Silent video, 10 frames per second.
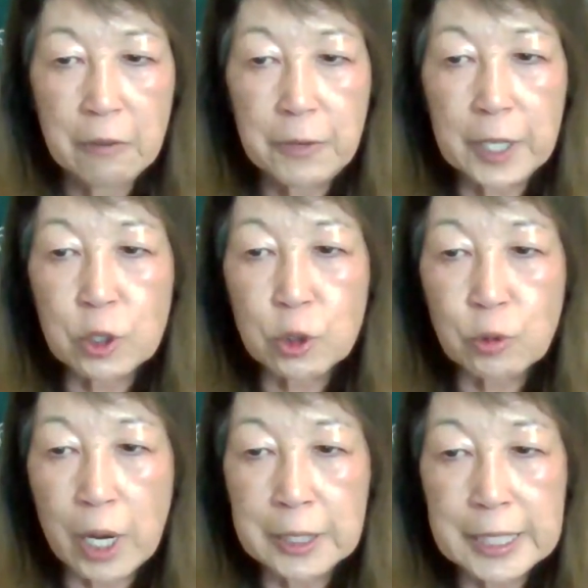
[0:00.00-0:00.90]
felt
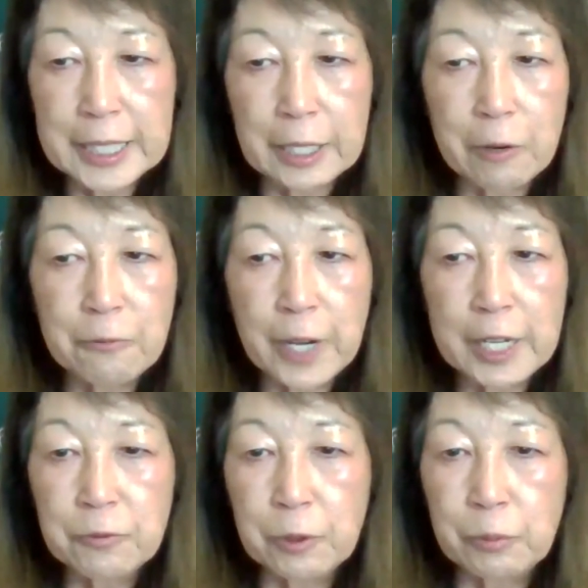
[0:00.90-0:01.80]
strongly that our
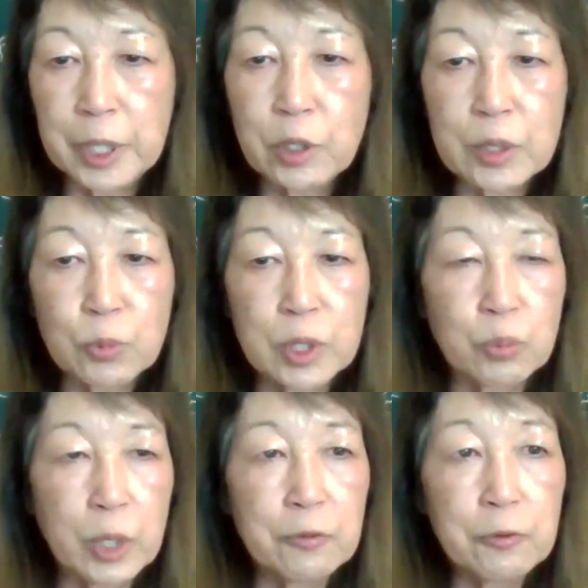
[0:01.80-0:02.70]
fight for redress was
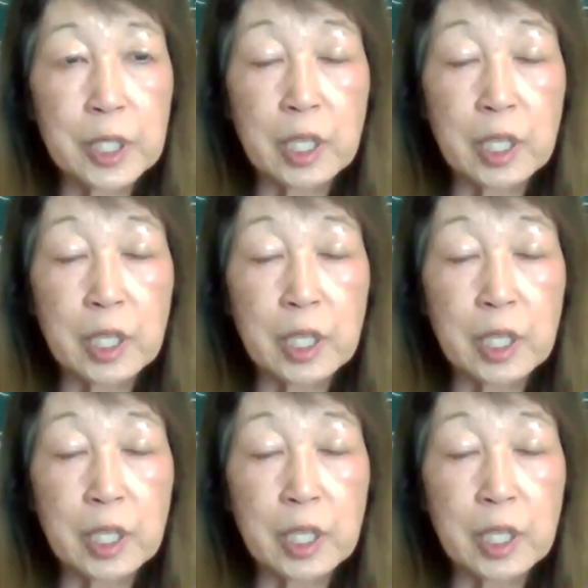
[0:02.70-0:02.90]
one for